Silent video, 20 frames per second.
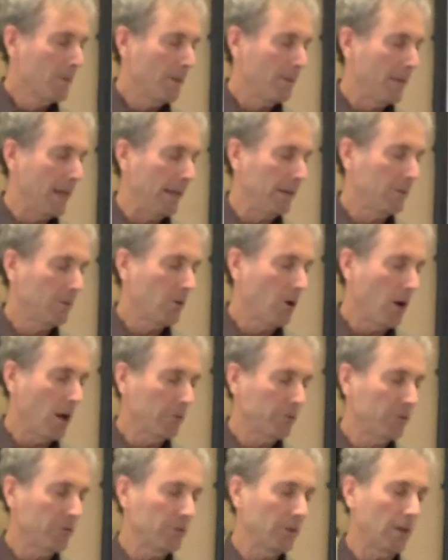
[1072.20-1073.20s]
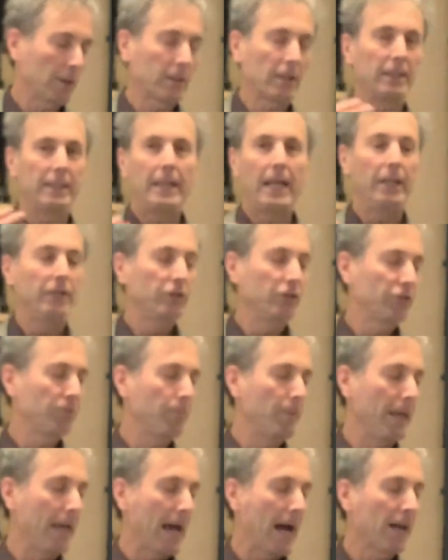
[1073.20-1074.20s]
that causes a contagious
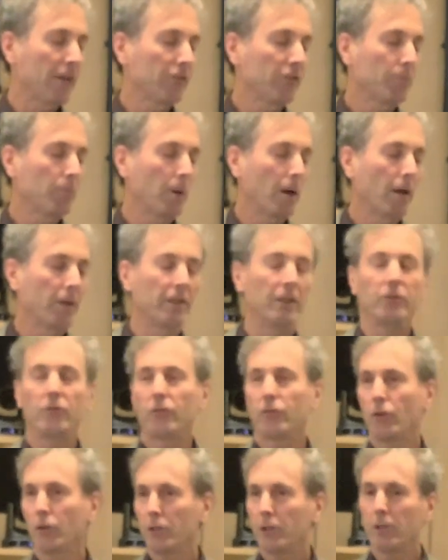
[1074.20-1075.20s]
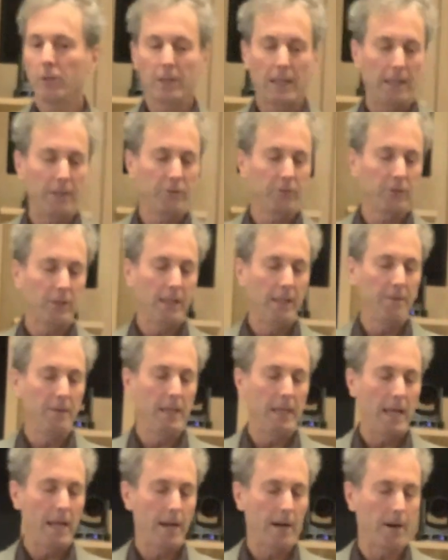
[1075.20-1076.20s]
miasma that circulates in
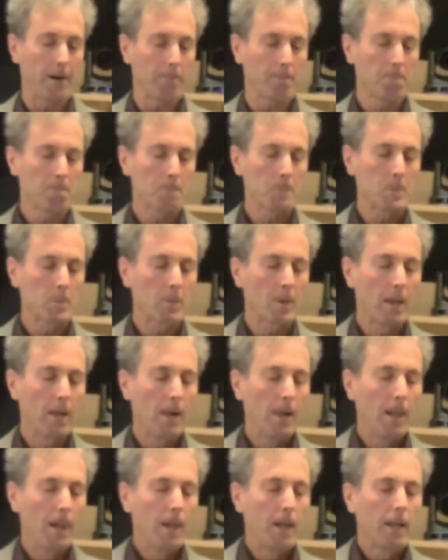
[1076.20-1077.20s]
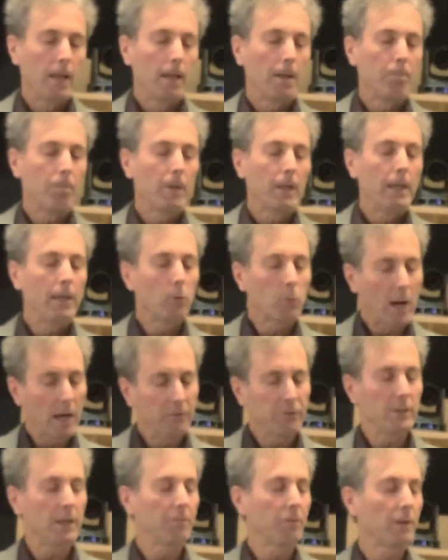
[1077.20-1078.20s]
the air. He
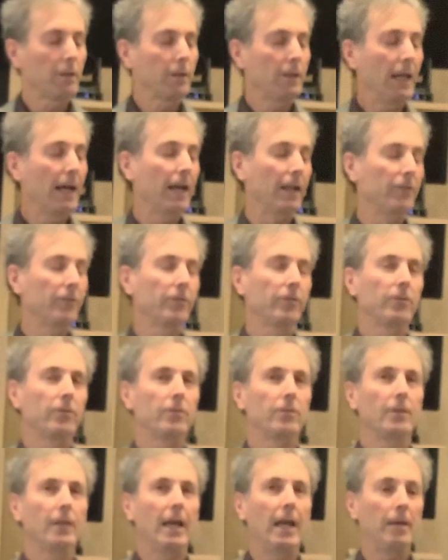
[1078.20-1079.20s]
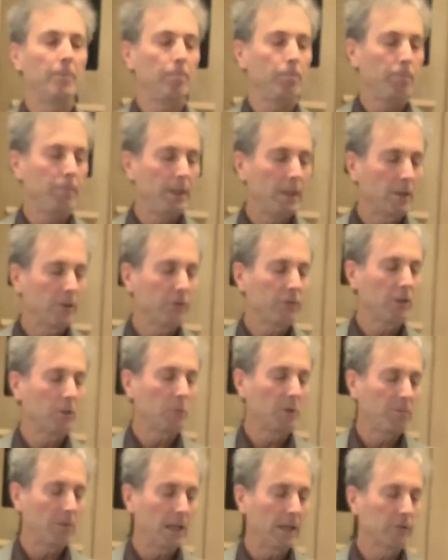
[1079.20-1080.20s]
arrives nevertheless at piercing
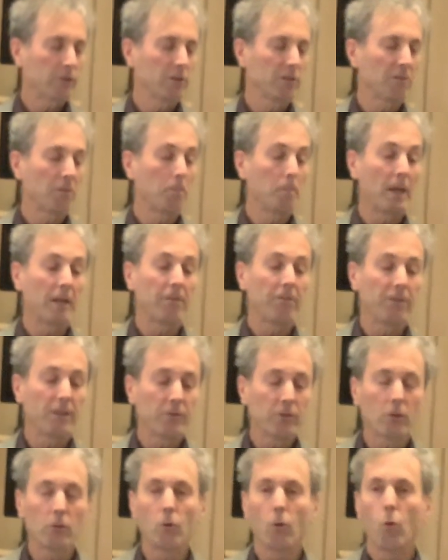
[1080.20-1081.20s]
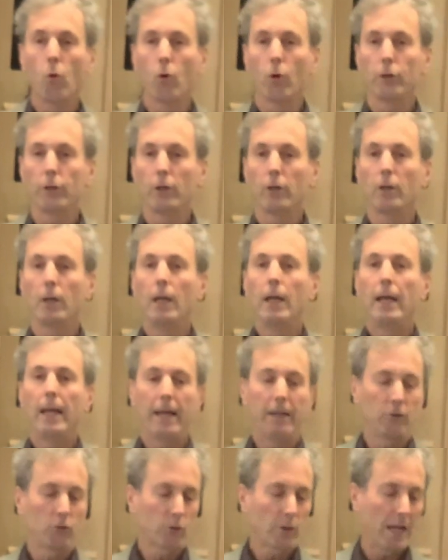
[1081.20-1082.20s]
reflections of a metaphysical order
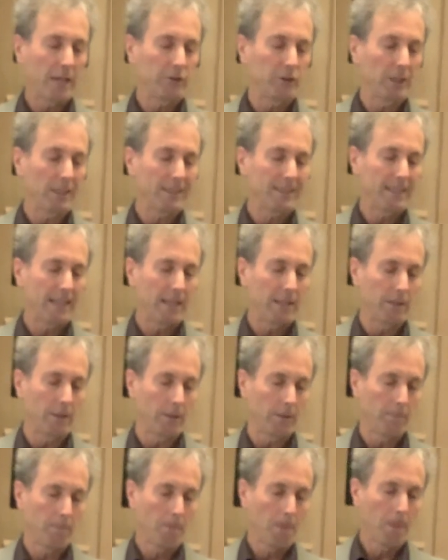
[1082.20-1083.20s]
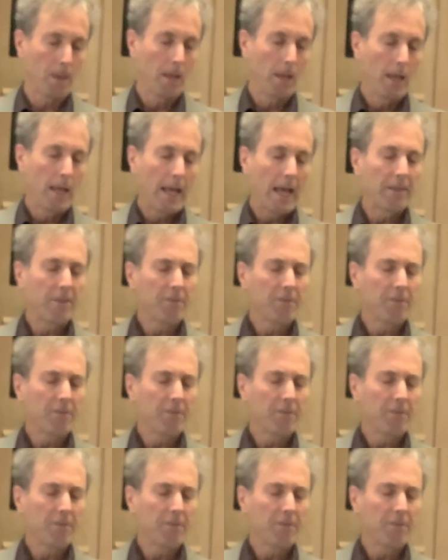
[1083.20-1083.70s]
and tragic tenor. And